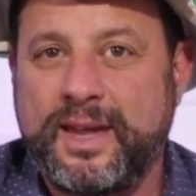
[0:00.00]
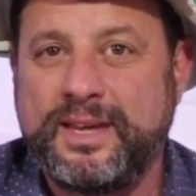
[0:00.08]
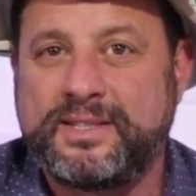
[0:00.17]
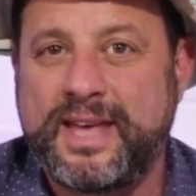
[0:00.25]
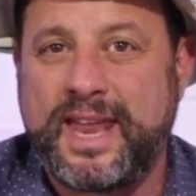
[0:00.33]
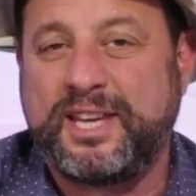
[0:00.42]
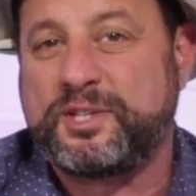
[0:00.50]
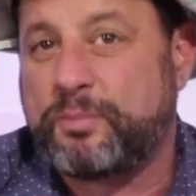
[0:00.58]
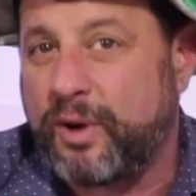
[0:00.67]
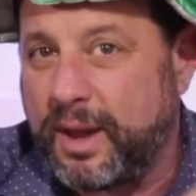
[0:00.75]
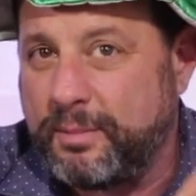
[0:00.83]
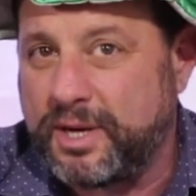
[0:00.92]
is that his
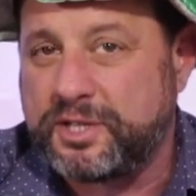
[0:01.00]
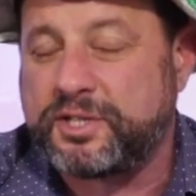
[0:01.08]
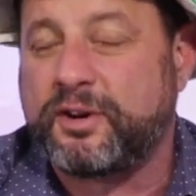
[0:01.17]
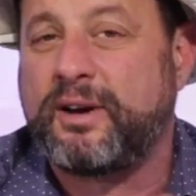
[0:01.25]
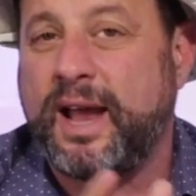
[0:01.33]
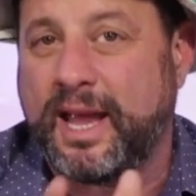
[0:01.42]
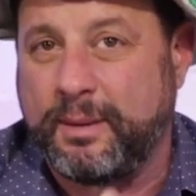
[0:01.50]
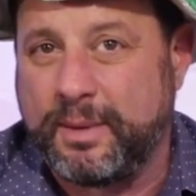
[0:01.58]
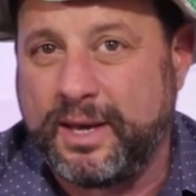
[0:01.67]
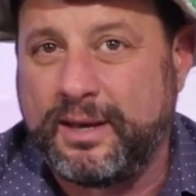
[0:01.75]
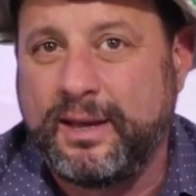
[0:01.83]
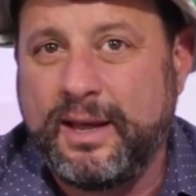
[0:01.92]
prime minister,
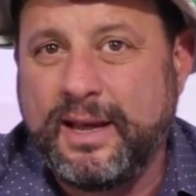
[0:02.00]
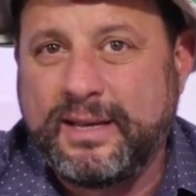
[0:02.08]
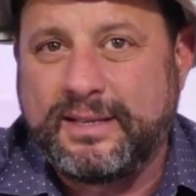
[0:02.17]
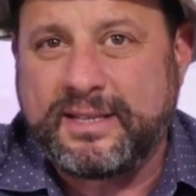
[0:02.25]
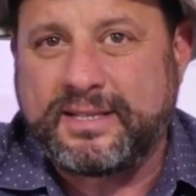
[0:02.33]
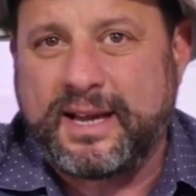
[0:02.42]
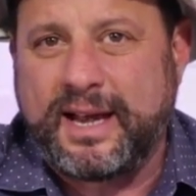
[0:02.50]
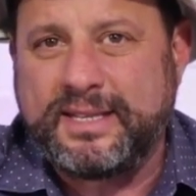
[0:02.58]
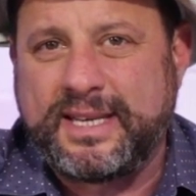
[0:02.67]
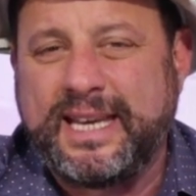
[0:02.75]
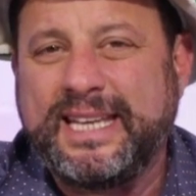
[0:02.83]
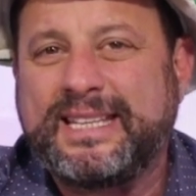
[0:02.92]
Haman,
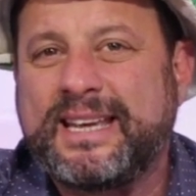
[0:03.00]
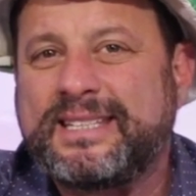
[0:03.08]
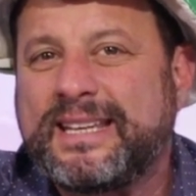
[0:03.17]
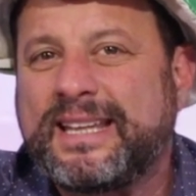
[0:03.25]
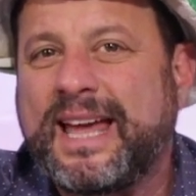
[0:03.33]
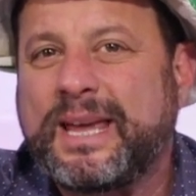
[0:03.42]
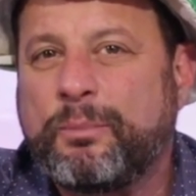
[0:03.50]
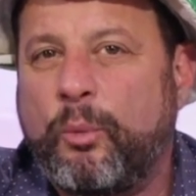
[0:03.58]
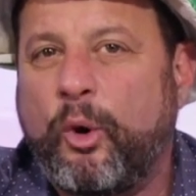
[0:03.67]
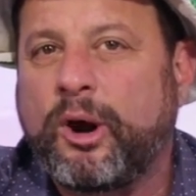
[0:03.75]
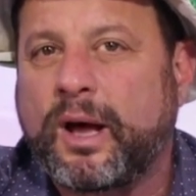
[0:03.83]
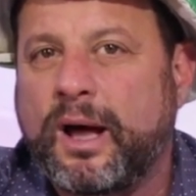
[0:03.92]
decides that he doesn't like
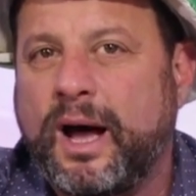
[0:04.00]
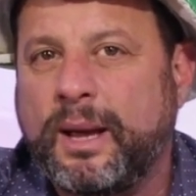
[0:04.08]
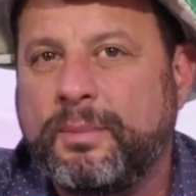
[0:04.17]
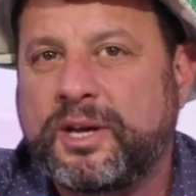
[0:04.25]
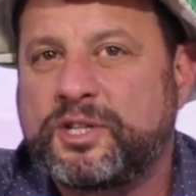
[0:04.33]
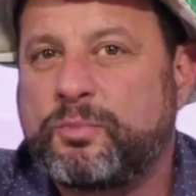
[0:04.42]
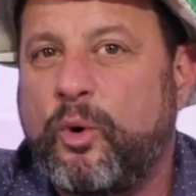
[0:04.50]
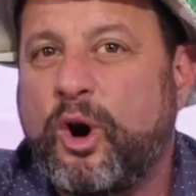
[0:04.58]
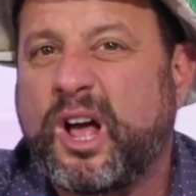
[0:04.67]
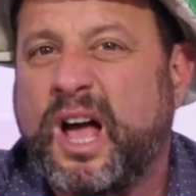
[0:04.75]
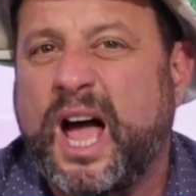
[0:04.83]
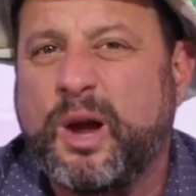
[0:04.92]
Mordecai because
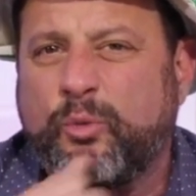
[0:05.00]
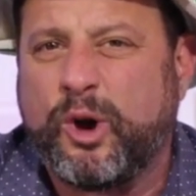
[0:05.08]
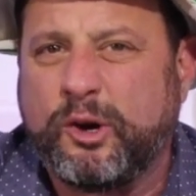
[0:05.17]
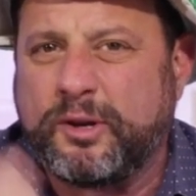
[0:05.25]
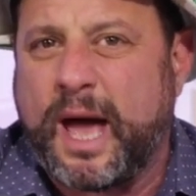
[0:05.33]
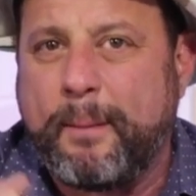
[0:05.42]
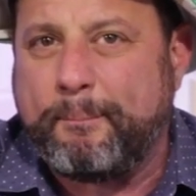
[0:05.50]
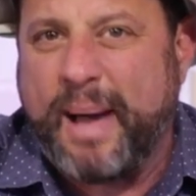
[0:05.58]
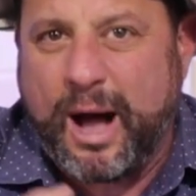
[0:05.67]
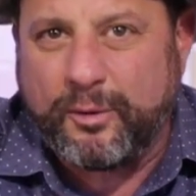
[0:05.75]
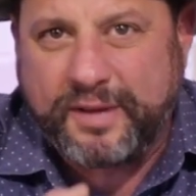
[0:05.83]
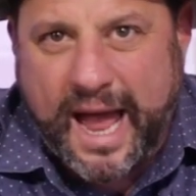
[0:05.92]
Mordecai will not
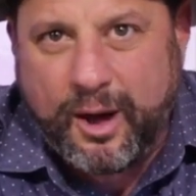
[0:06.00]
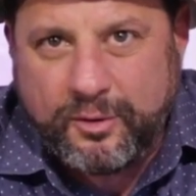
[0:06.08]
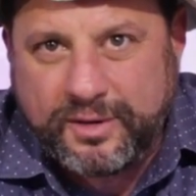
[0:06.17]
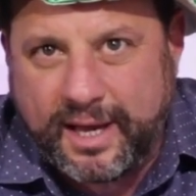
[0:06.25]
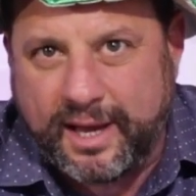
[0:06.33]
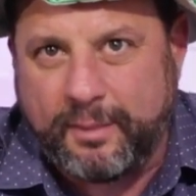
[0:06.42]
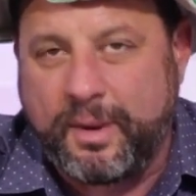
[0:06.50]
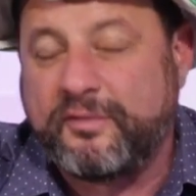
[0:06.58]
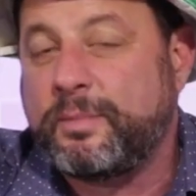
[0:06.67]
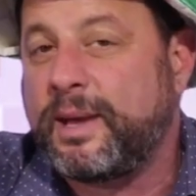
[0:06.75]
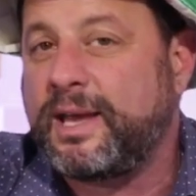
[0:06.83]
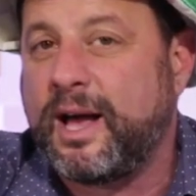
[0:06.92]
bow down to him.
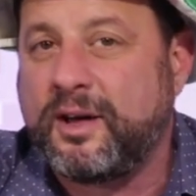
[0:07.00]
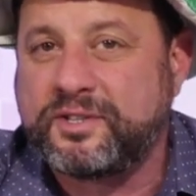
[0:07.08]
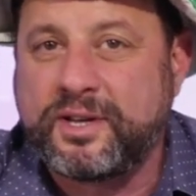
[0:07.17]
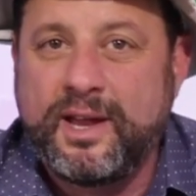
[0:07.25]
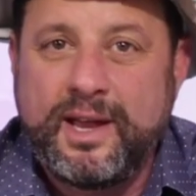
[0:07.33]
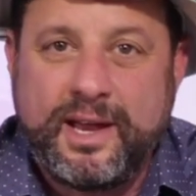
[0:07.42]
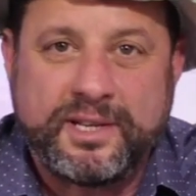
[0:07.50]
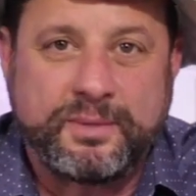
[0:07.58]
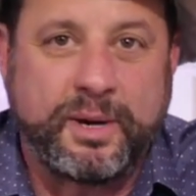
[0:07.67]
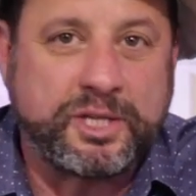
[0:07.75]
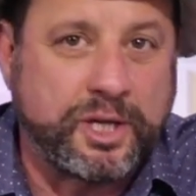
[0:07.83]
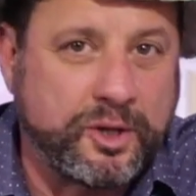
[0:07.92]
Everybody else is a
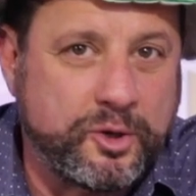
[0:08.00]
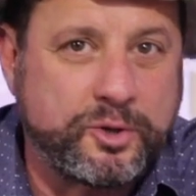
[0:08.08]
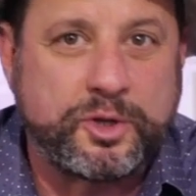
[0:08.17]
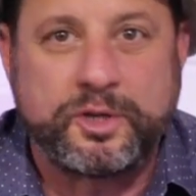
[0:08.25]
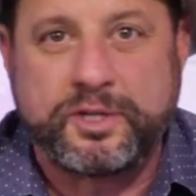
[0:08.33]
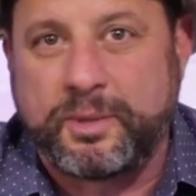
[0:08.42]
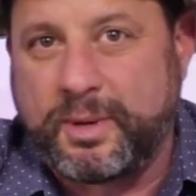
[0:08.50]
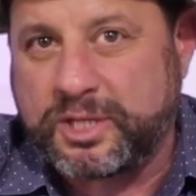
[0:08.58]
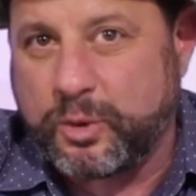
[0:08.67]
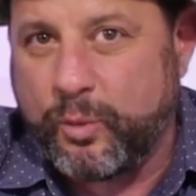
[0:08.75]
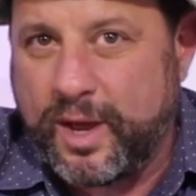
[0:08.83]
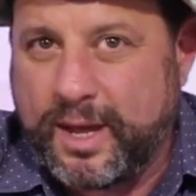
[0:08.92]
bunch of losers and a bunch
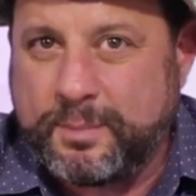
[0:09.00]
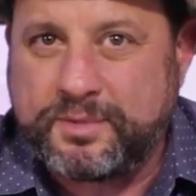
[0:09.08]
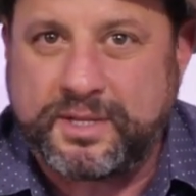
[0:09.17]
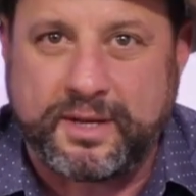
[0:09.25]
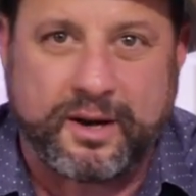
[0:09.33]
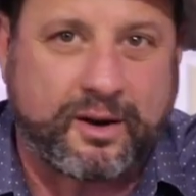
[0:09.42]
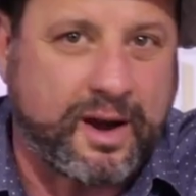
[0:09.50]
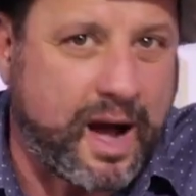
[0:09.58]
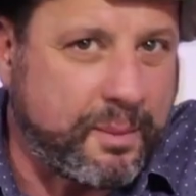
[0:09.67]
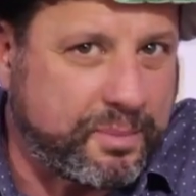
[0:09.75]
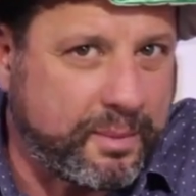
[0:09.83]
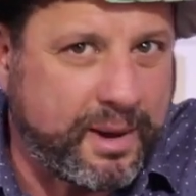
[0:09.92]
of wimps, and they're
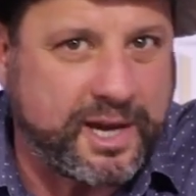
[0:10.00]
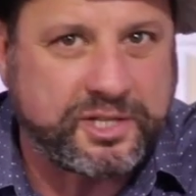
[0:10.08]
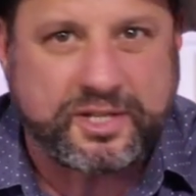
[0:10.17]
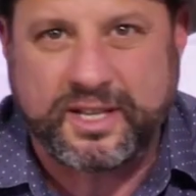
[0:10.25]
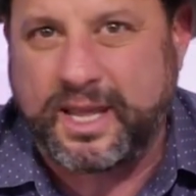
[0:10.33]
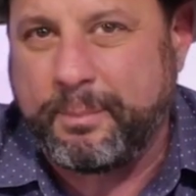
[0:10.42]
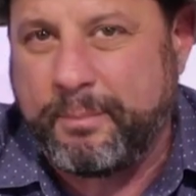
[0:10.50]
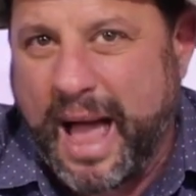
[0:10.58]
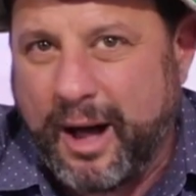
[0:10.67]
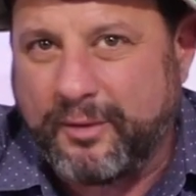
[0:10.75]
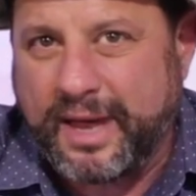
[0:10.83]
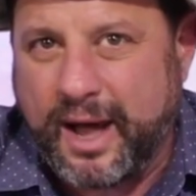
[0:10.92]
compromisers, and they
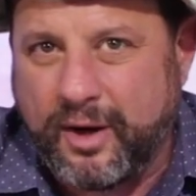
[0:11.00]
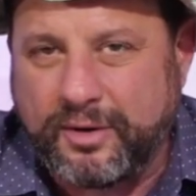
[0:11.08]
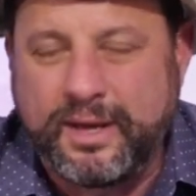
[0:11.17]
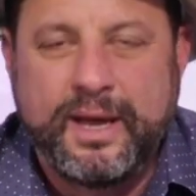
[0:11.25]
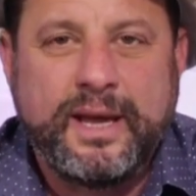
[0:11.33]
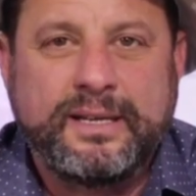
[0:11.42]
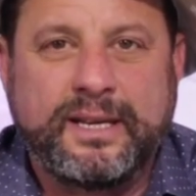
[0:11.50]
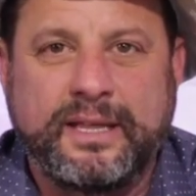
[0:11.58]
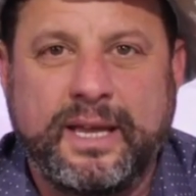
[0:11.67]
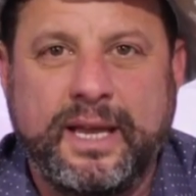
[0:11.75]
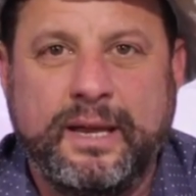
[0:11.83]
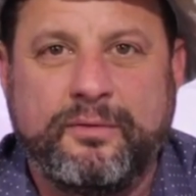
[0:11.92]
bow down to
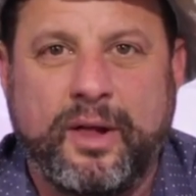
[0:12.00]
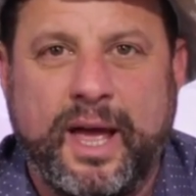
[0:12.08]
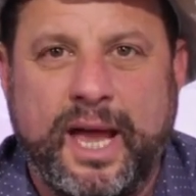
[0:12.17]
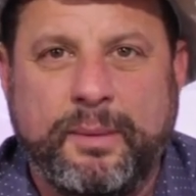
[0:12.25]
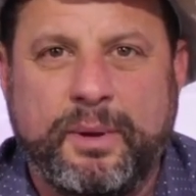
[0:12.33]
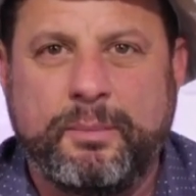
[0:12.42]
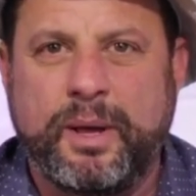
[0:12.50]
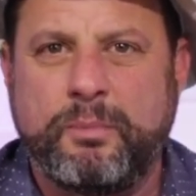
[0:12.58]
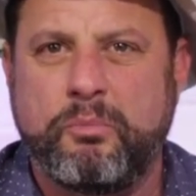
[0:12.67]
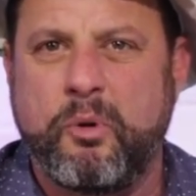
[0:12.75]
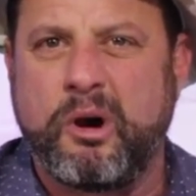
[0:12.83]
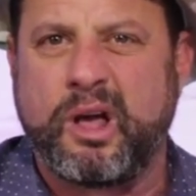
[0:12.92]
the evil Haman. But
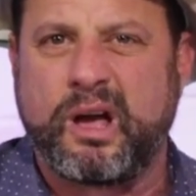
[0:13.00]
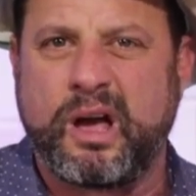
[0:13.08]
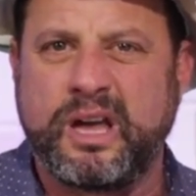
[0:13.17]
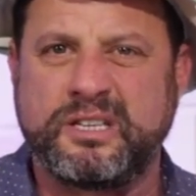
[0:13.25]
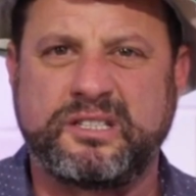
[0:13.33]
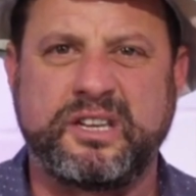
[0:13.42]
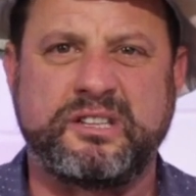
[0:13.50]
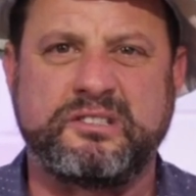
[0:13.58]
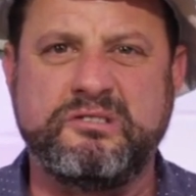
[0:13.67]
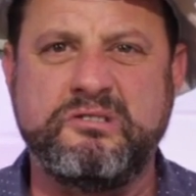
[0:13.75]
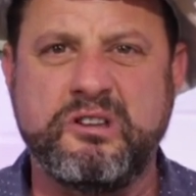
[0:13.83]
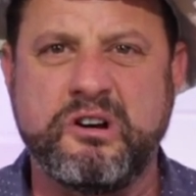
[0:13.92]
Mordecai says
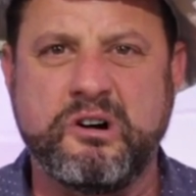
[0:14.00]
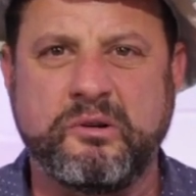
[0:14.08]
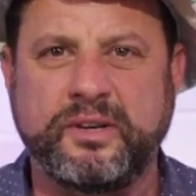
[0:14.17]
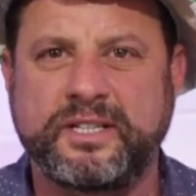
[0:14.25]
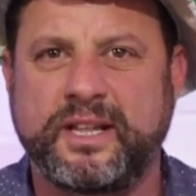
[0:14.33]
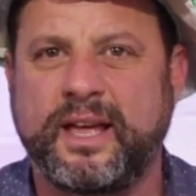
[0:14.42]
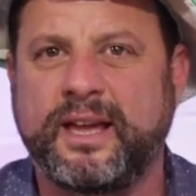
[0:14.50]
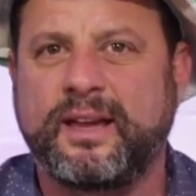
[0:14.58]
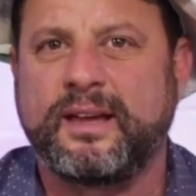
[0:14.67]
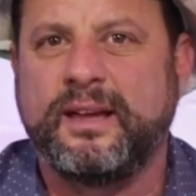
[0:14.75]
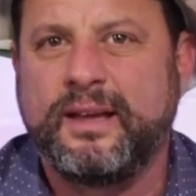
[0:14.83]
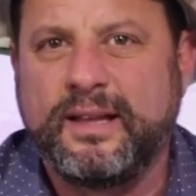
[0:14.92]
no. He's like